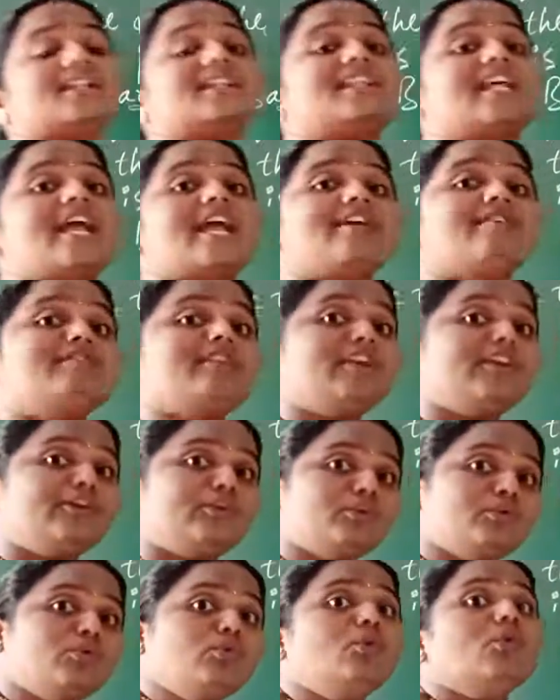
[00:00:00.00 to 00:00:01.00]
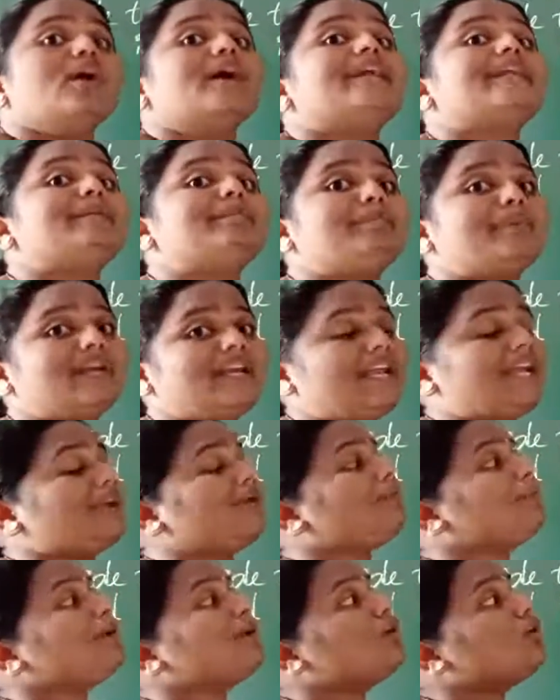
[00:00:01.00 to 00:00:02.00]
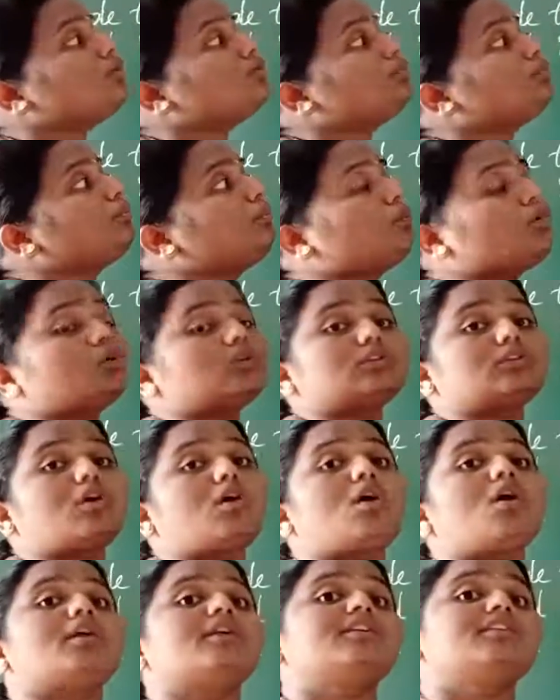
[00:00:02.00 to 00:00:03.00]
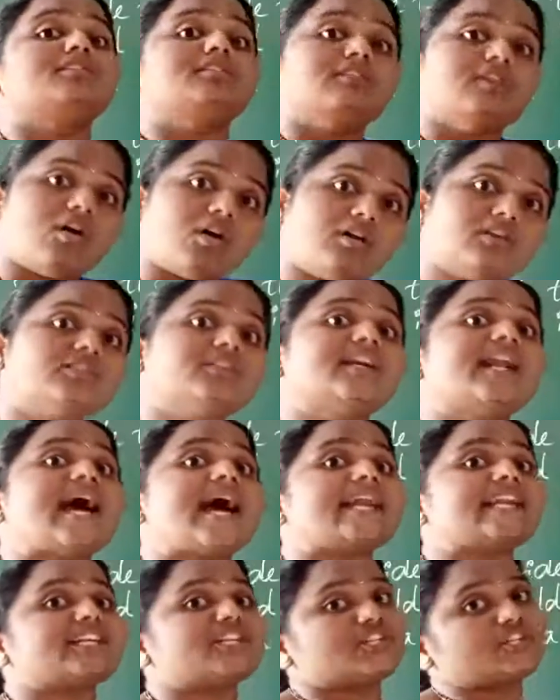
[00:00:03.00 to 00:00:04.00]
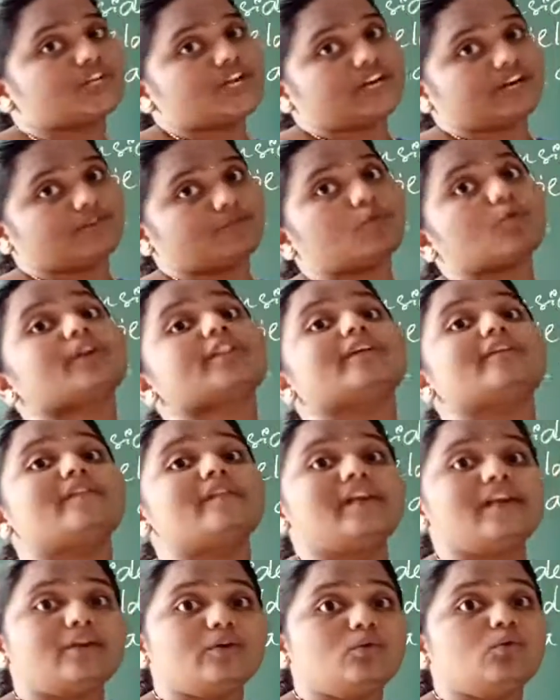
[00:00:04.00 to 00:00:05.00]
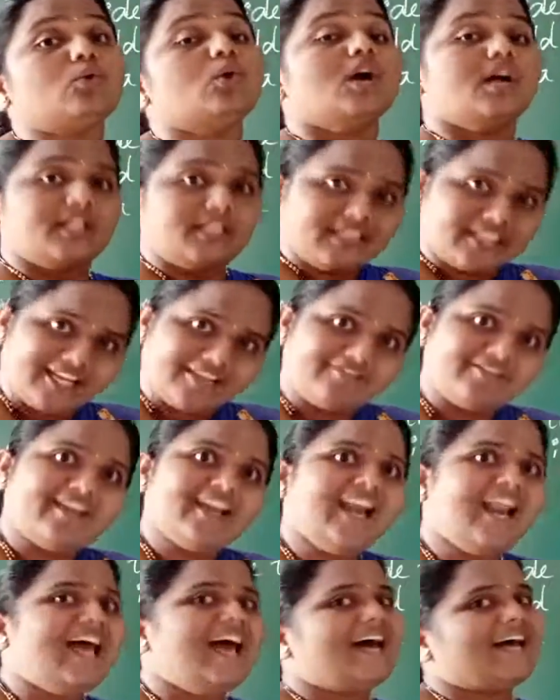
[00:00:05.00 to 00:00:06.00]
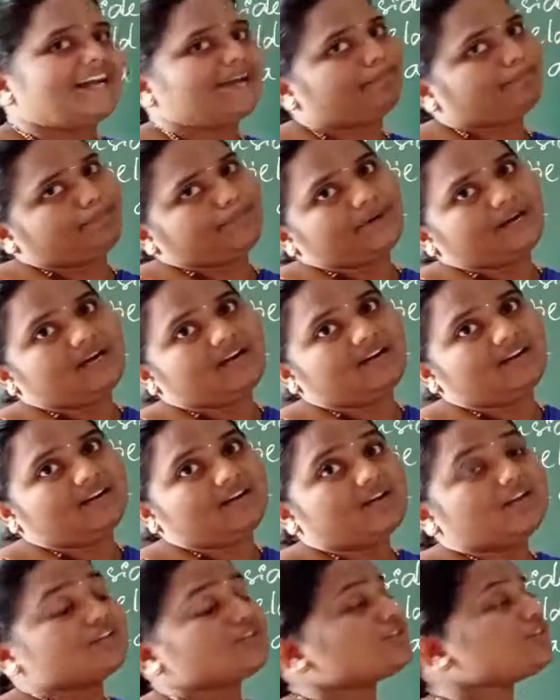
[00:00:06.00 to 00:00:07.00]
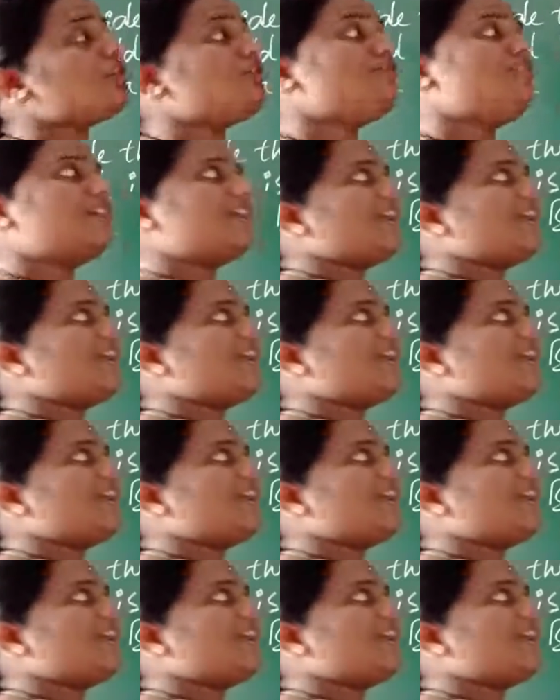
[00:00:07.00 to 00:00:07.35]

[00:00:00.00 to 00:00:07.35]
they will do repelling because both are north direction. What they will do? They will repel. So we